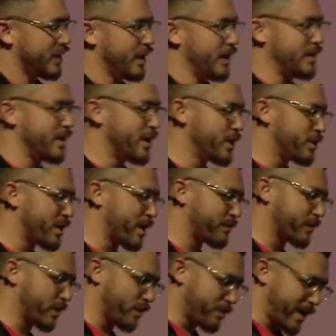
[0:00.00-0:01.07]
And then you have
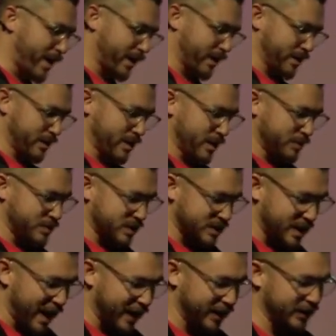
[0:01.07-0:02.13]
to go back and keep
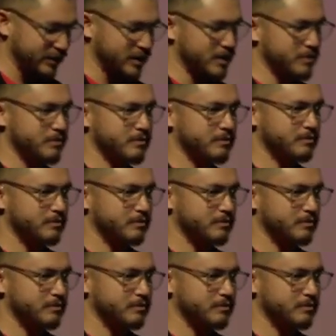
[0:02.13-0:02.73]
stacking them